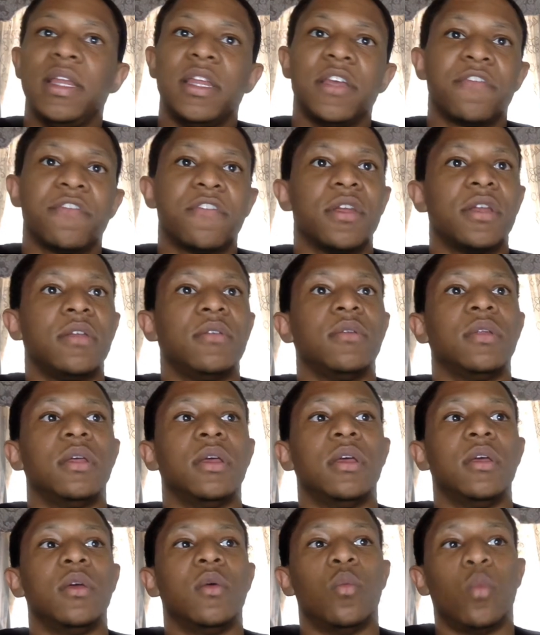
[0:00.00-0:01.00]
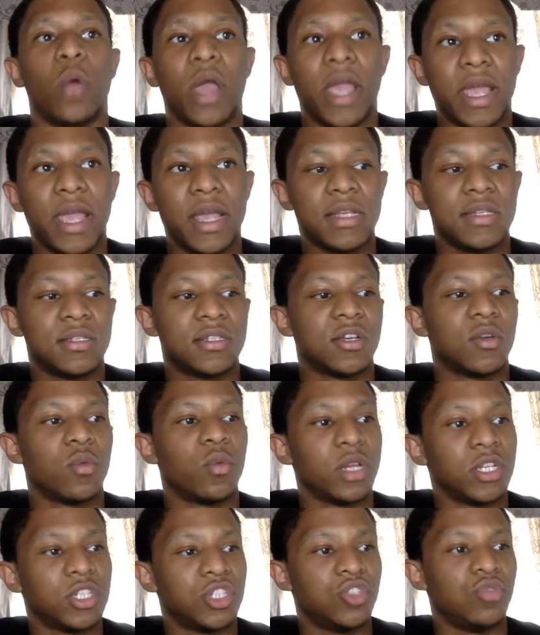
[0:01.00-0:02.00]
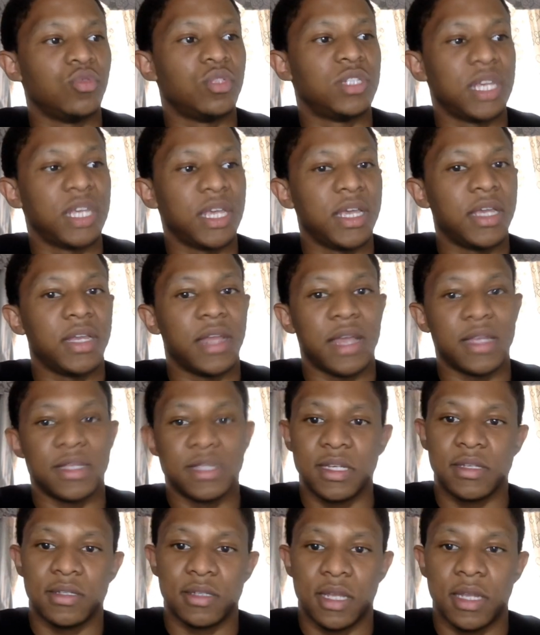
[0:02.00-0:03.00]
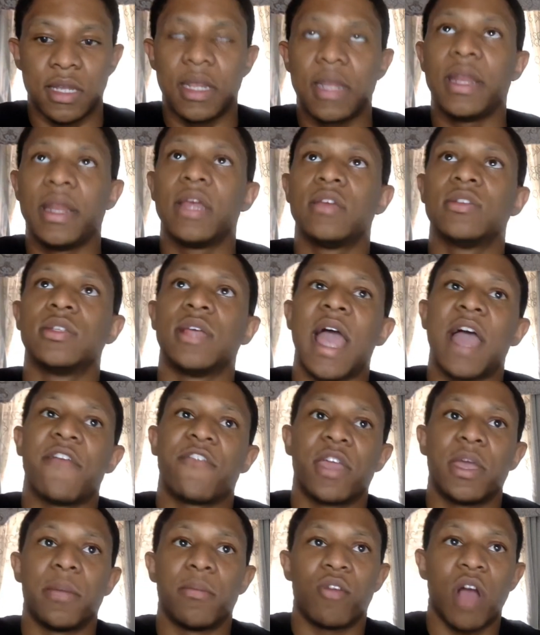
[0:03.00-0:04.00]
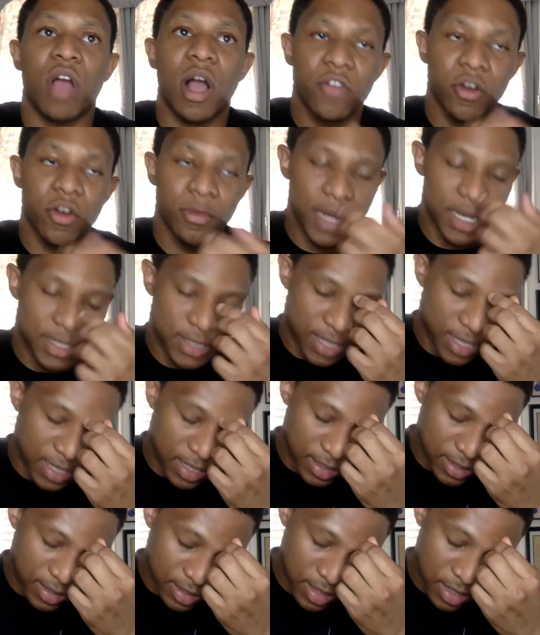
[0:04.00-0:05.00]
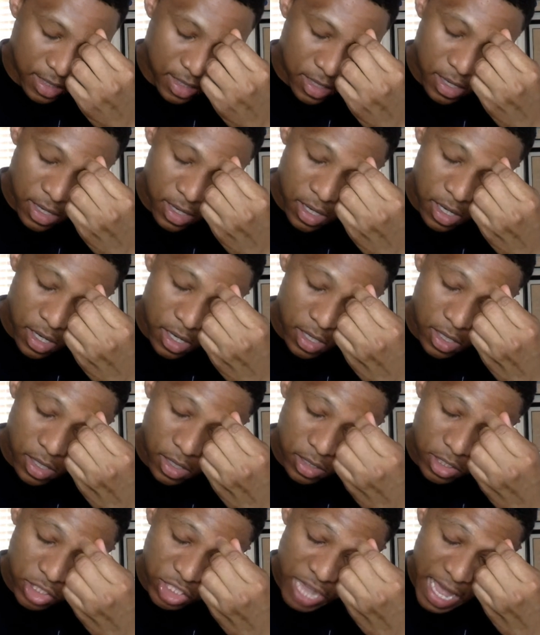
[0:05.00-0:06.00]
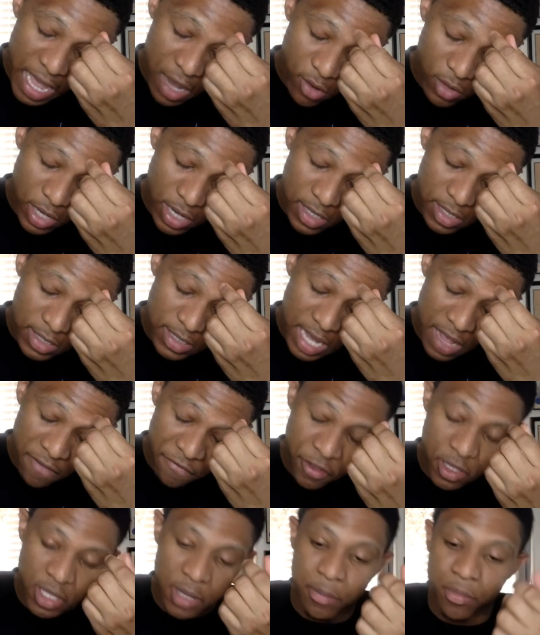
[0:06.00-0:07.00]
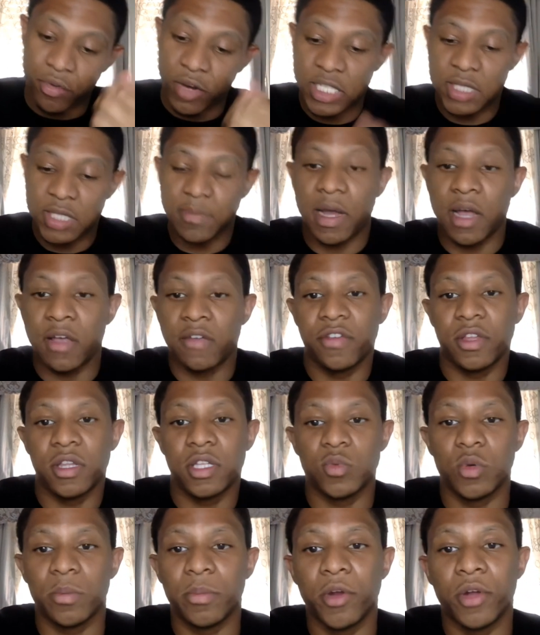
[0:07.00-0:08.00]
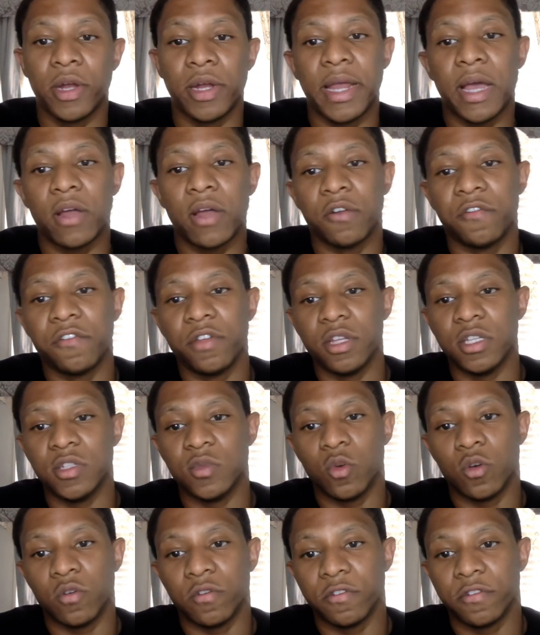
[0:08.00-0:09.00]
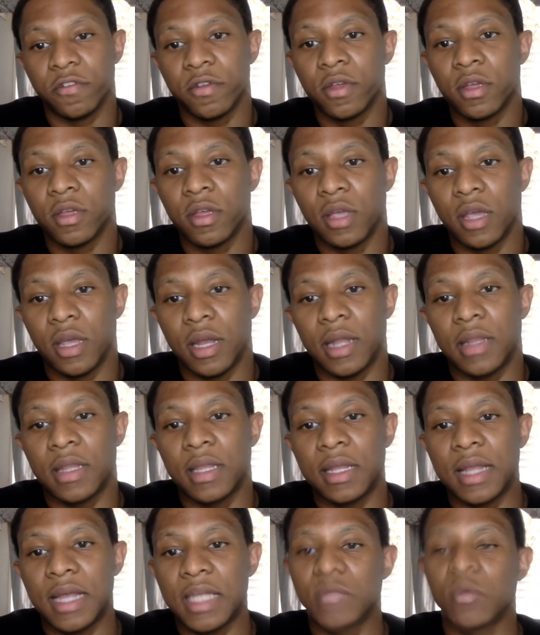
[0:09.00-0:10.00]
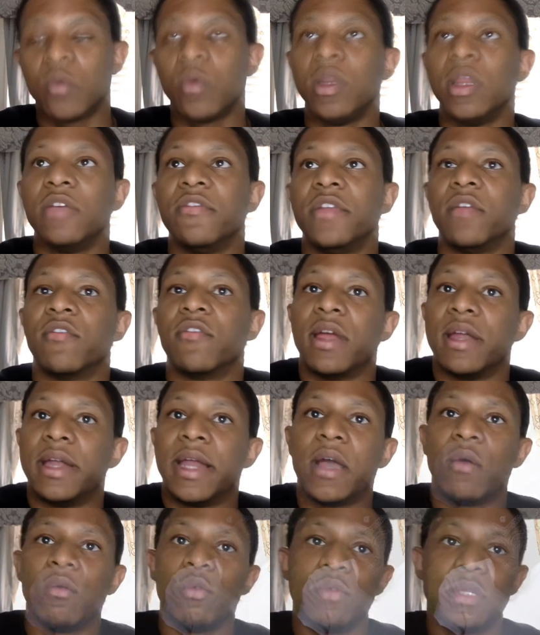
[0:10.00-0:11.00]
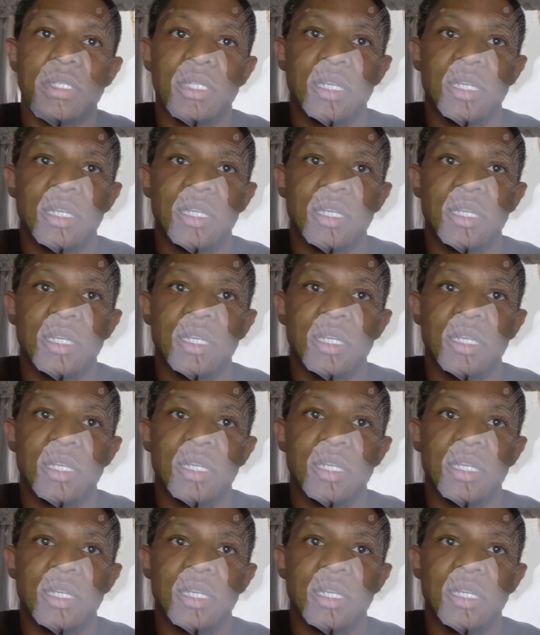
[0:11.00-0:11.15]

different ways to which you see it exists. And then there's an African proverb that says, a child that does not feel embraced by a village will burn it down to feel his warmth, Mm. And I think that's what we're living in right now. We